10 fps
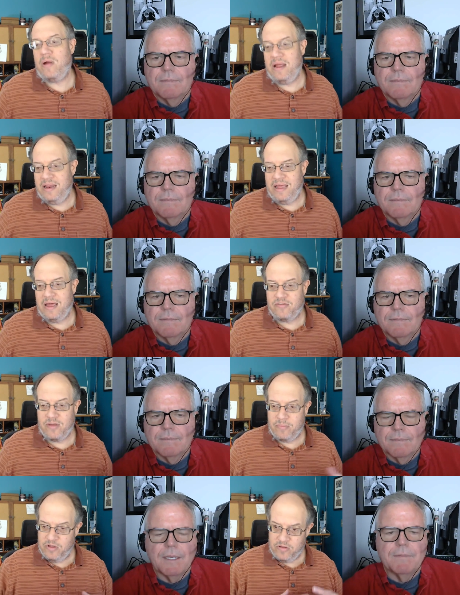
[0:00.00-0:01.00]
Speaker 1: AD
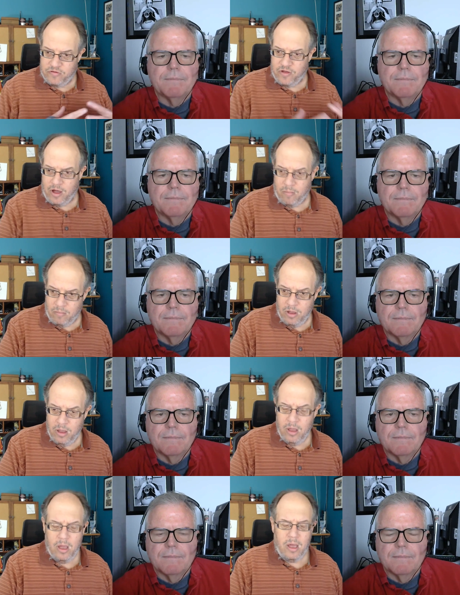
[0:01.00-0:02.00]
except it's um
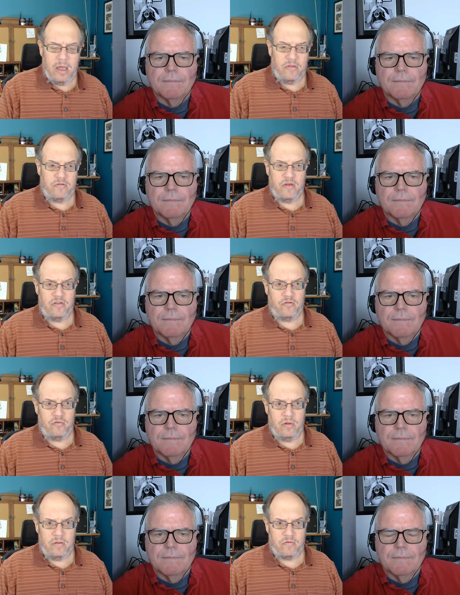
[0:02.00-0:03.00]
it's it's
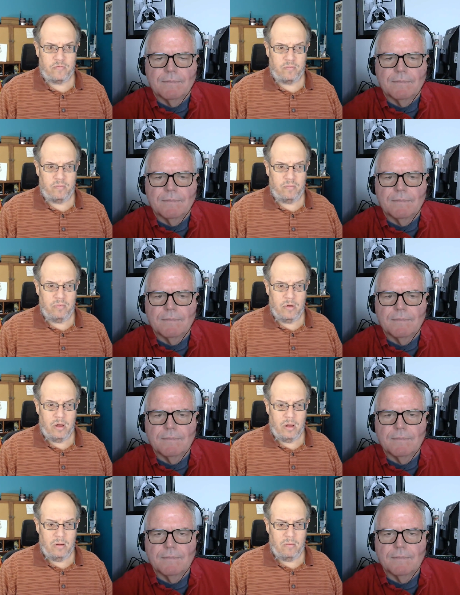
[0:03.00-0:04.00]
it's
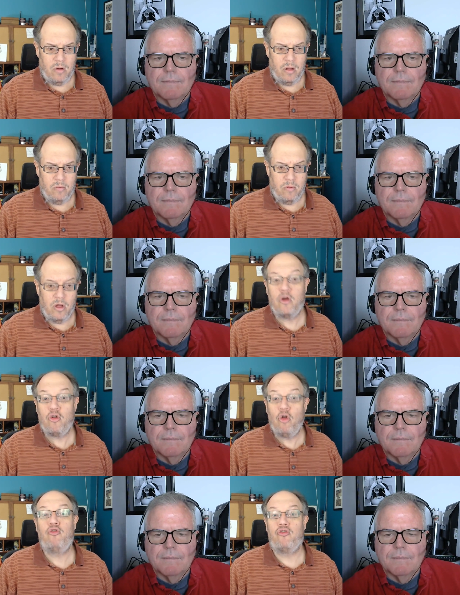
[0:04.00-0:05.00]
uh,
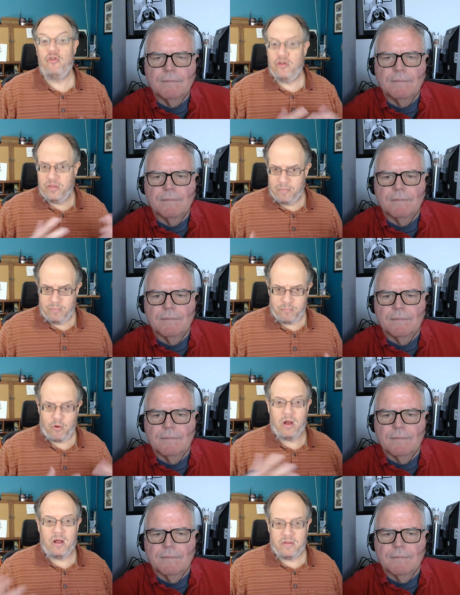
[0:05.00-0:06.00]
closer to the
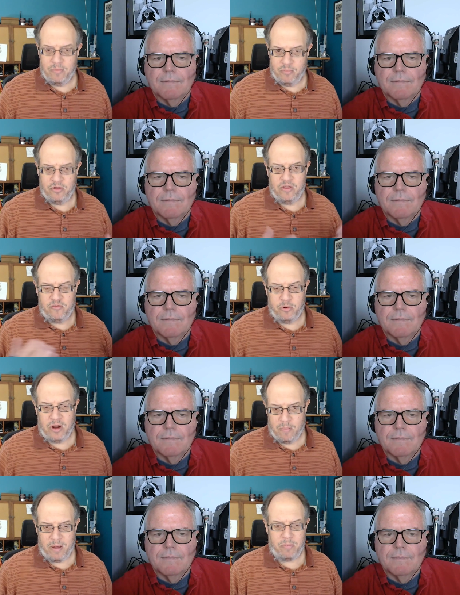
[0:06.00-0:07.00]
product that put, that's put
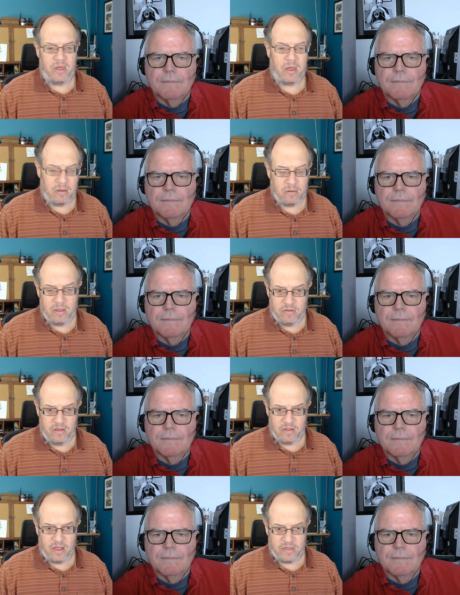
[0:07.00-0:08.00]
out by Ping and,
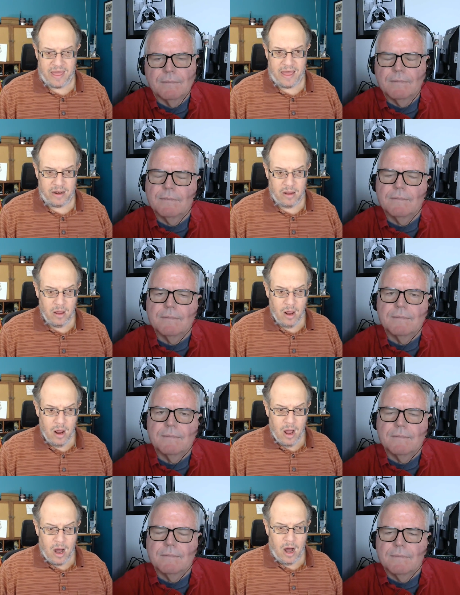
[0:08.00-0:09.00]
and like that
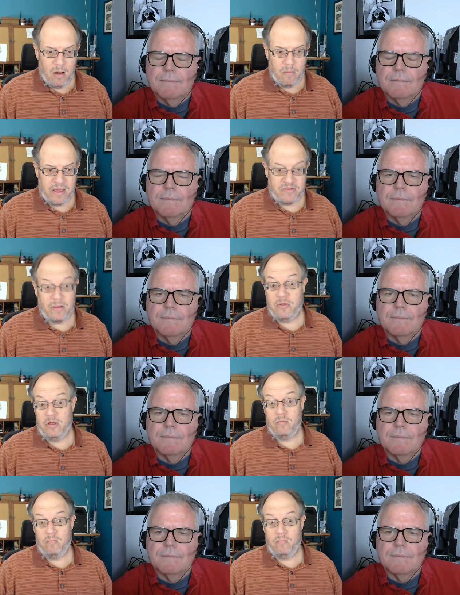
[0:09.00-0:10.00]
um except
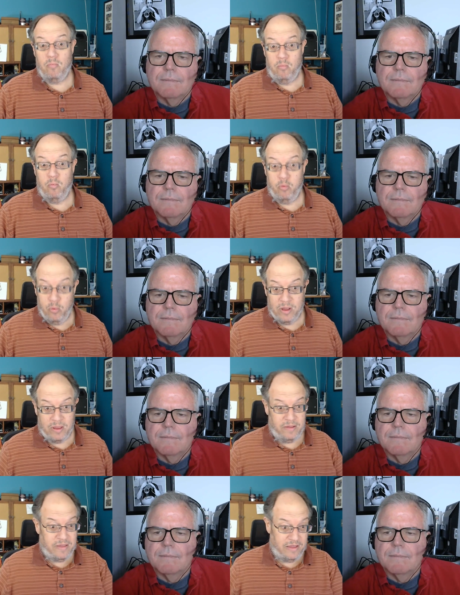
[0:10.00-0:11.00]
it
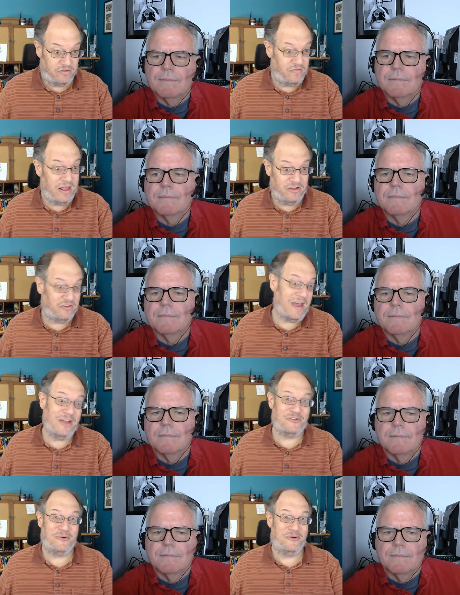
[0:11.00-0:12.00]
really takes advantage of Azure